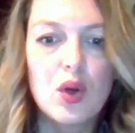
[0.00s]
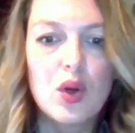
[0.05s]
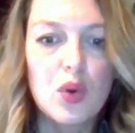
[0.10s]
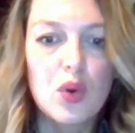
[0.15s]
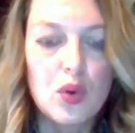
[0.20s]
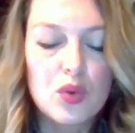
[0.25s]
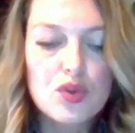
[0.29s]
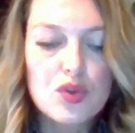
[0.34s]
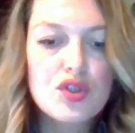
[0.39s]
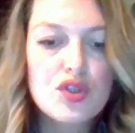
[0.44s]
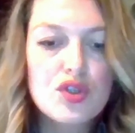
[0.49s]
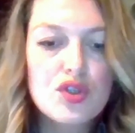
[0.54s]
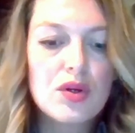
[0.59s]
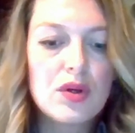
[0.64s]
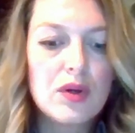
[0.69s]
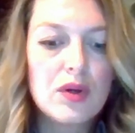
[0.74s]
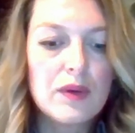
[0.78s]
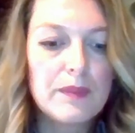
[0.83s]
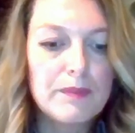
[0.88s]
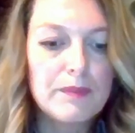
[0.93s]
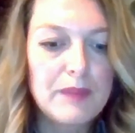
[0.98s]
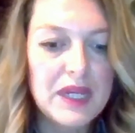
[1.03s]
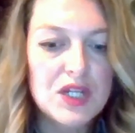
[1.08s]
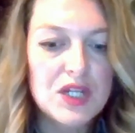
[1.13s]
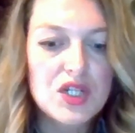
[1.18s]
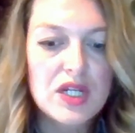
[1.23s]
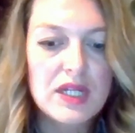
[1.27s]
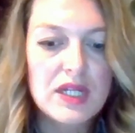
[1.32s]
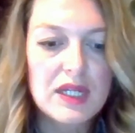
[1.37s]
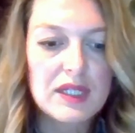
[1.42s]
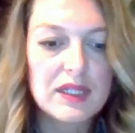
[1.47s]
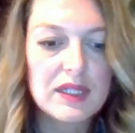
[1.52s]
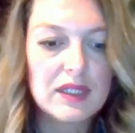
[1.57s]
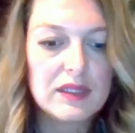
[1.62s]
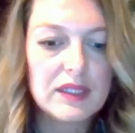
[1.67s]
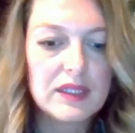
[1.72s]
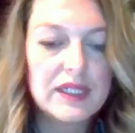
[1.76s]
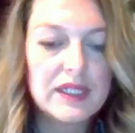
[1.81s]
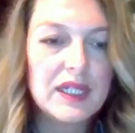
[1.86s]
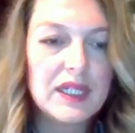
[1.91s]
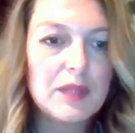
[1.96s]
Also, mentioning the
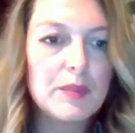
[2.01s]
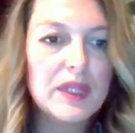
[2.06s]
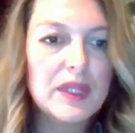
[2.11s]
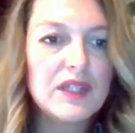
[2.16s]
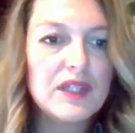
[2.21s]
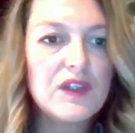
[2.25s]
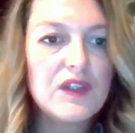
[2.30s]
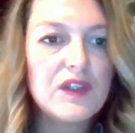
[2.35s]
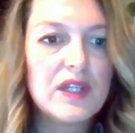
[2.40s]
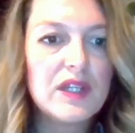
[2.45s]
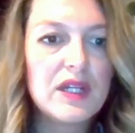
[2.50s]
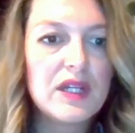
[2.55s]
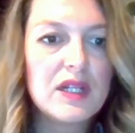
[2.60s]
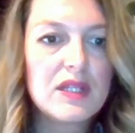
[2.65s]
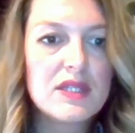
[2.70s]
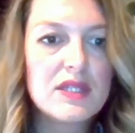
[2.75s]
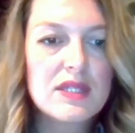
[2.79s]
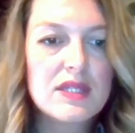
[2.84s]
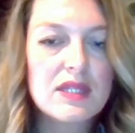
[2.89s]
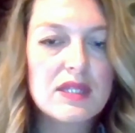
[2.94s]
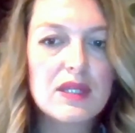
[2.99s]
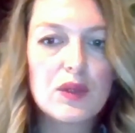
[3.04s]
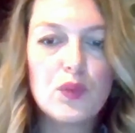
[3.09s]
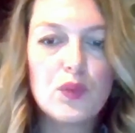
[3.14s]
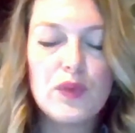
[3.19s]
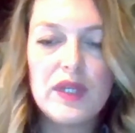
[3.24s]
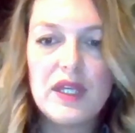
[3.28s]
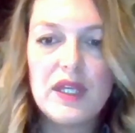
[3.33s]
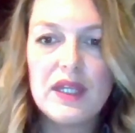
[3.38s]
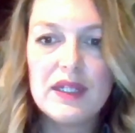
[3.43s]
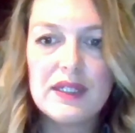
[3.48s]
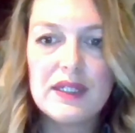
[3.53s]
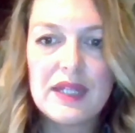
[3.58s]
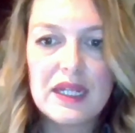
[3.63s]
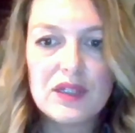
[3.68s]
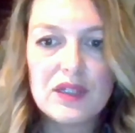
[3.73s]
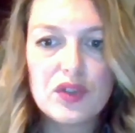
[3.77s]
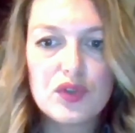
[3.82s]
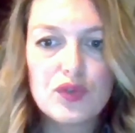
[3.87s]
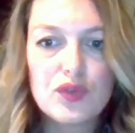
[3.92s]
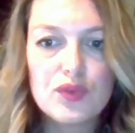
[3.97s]
learning materials, we
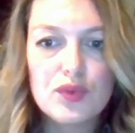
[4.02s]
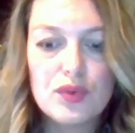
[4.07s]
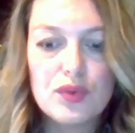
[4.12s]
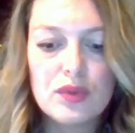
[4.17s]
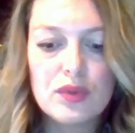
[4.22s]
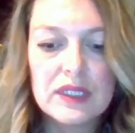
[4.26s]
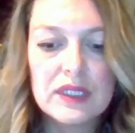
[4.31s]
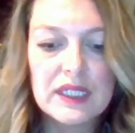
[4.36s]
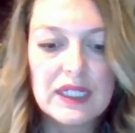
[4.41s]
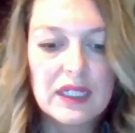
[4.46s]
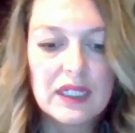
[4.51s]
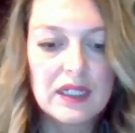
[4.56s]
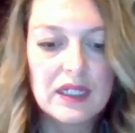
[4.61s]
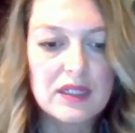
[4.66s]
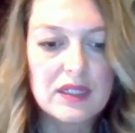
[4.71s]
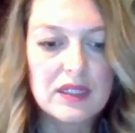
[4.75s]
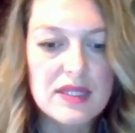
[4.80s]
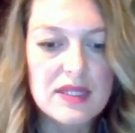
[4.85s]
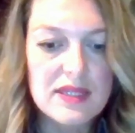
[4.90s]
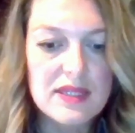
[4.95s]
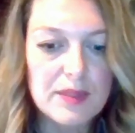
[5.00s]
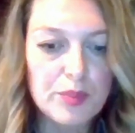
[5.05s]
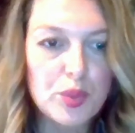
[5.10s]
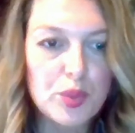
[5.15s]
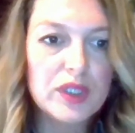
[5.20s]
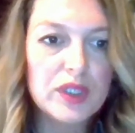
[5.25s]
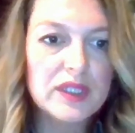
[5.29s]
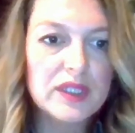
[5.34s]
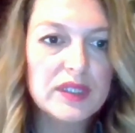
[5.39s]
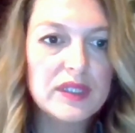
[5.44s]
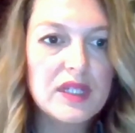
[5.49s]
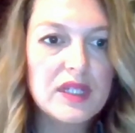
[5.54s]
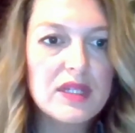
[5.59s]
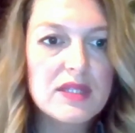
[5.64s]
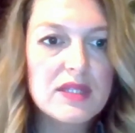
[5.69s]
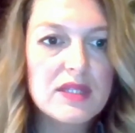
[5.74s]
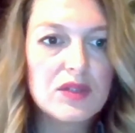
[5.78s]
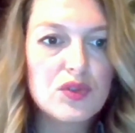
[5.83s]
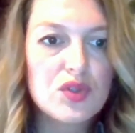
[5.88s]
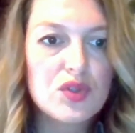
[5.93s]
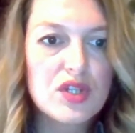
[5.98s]
intend to support the
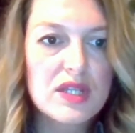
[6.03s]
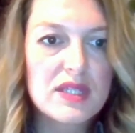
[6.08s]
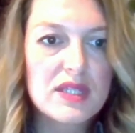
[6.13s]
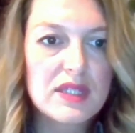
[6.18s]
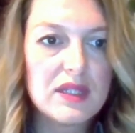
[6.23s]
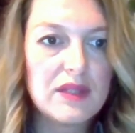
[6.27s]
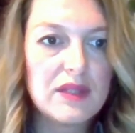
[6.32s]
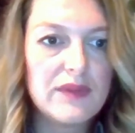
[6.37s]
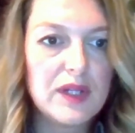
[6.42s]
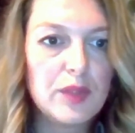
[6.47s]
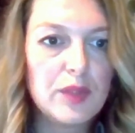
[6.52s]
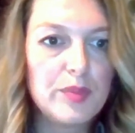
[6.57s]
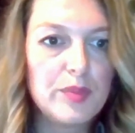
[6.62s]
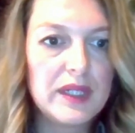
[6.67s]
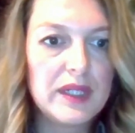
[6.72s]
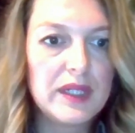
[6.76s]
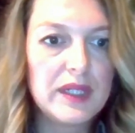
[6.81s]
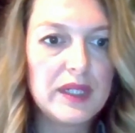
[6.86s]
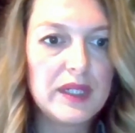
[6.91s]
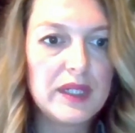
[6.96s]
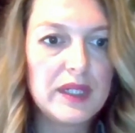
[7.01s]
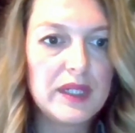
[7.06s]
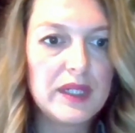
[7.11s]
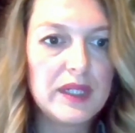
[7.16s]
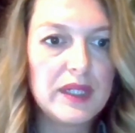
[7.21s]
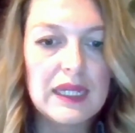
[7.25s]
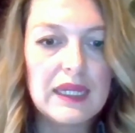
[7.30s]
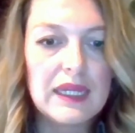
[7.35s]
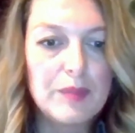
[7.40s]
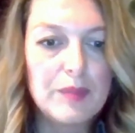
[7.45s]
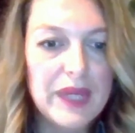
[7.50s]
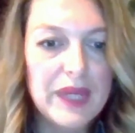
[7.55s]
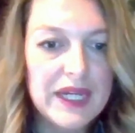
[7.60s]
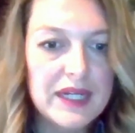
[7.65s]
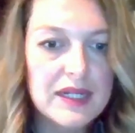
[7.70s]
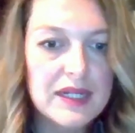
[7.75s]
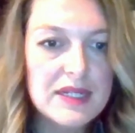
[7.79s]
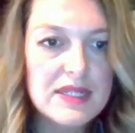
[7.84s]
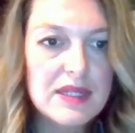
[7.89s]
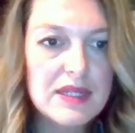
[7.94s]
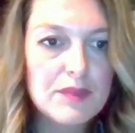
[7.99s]
institutions in developing
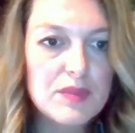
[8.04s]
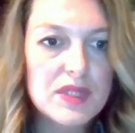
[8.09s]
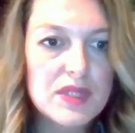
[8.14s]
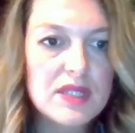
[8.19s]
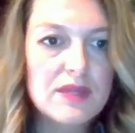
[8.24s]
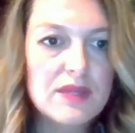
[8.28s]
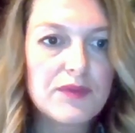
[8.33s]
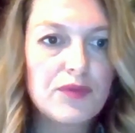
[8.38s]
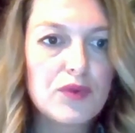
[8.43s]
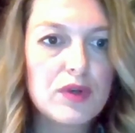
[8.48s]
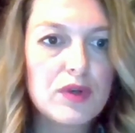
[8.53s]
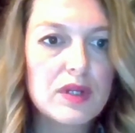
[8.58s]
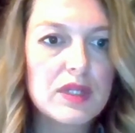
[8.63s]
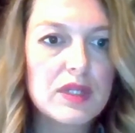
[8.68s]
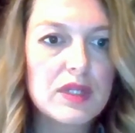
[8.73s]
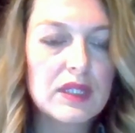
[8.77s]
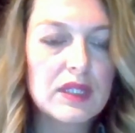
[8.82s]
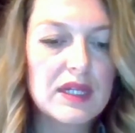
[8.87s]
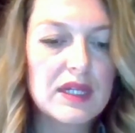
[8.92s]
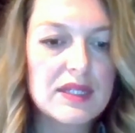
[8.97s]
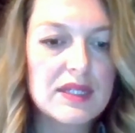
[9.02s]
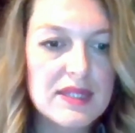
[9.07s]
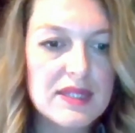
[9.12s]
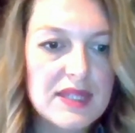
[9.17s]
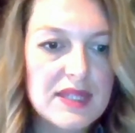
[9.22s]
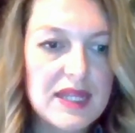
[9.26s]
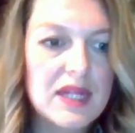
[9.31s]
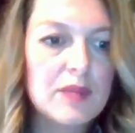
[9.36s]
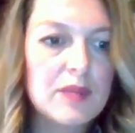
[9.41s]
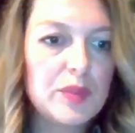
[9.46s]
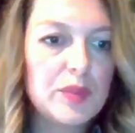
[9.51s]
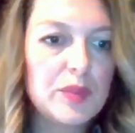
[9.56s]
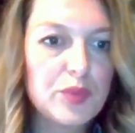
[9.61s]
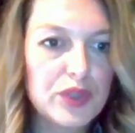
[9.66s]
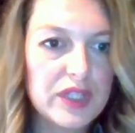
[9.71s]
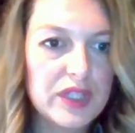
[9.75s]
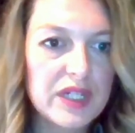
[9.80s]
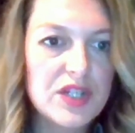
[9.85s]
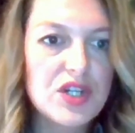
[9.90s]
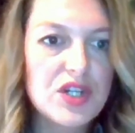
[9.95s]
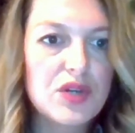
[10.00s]
mechanisms for sustainable
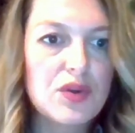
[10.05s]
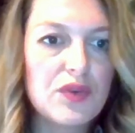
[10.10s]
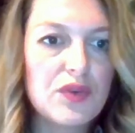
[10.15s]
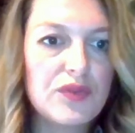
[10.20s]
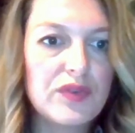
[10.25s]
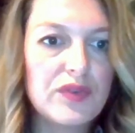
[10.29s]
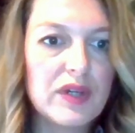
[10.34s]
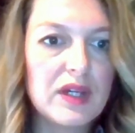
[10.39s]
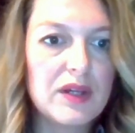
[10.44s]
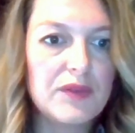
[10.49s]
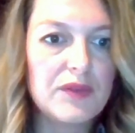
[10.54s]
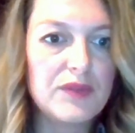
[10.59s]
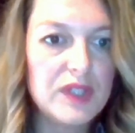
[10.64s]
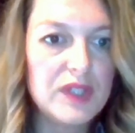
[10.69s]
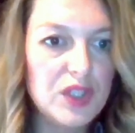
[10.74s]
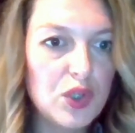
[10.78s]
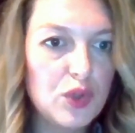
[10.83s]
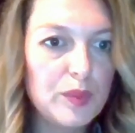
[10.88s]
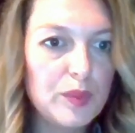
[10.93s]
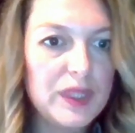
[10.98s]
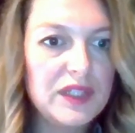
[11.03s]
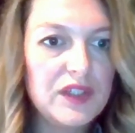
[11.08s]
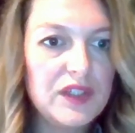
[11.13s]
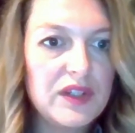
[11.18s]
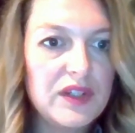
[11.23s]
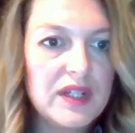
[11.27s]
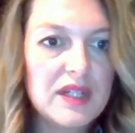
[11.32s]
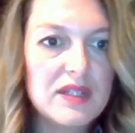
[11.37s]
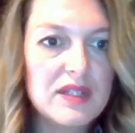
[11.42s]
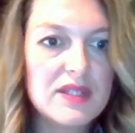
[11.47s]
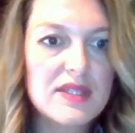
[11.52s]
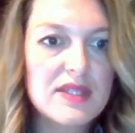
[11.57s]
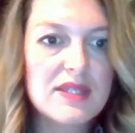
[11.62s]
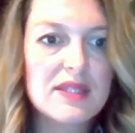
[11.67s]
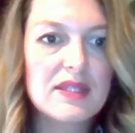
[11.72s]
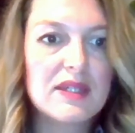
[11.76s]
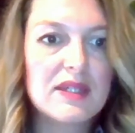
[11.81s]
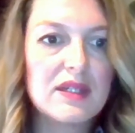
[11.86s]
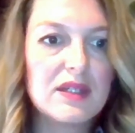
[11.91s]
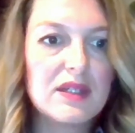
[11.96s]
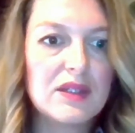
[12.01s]
production of video materials